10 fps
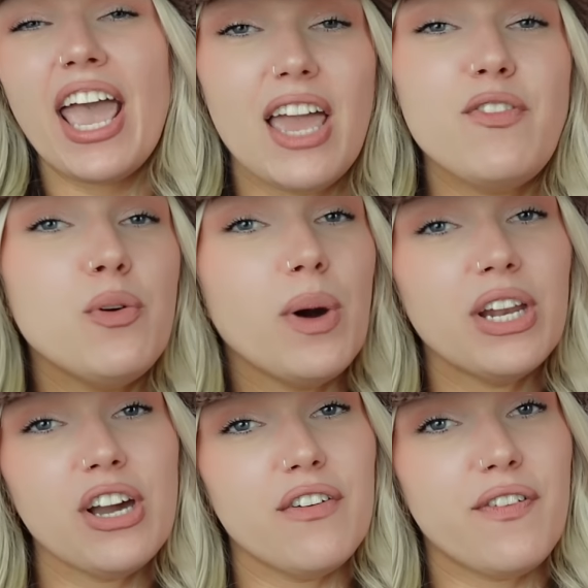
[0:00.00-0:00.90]
If you want
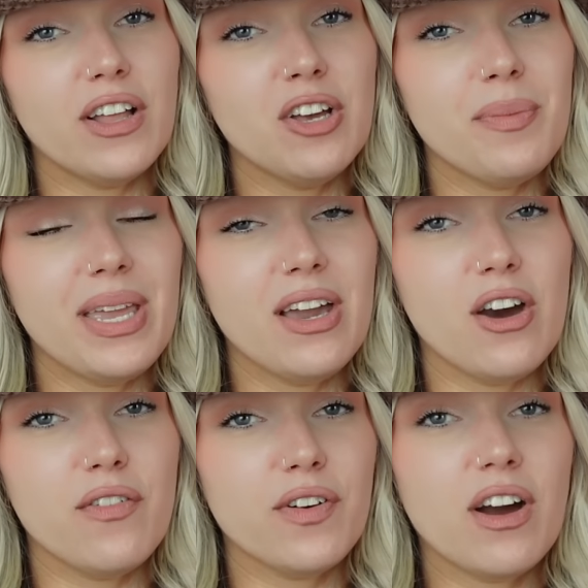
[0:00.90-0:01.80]
to go follow me
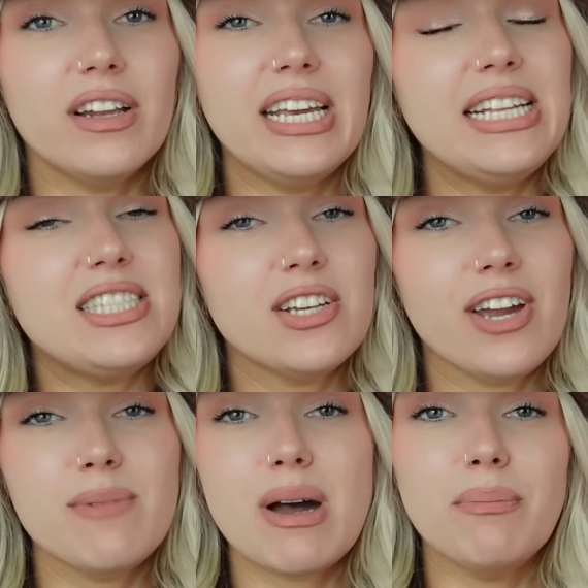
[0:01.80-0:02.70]
over on
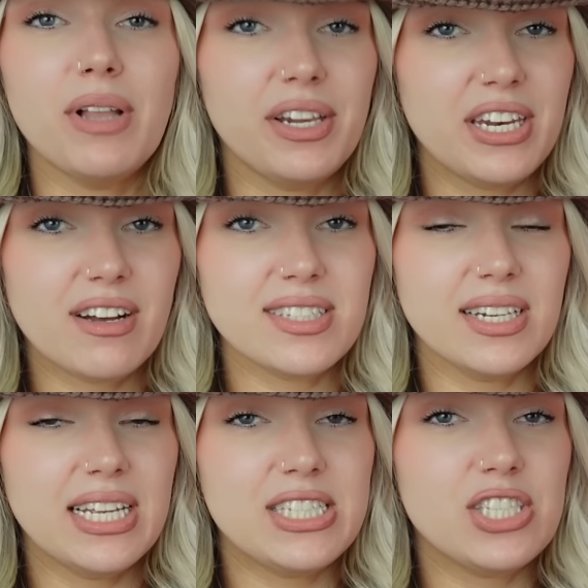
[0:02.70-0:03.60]
Instagram, I'm Blondie Knots on
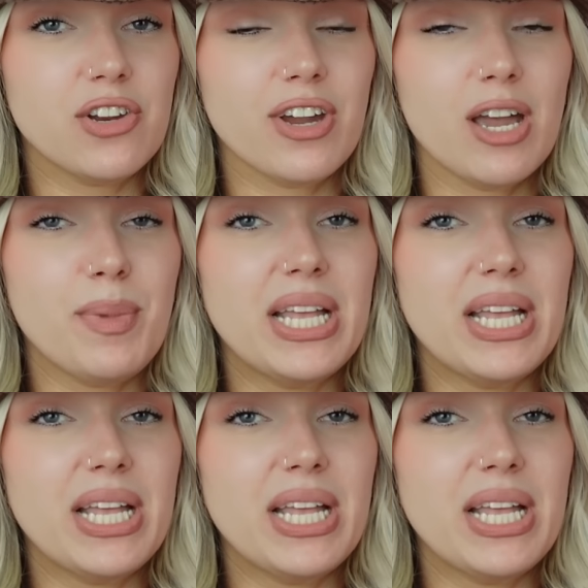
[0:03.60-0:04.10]
Instagram.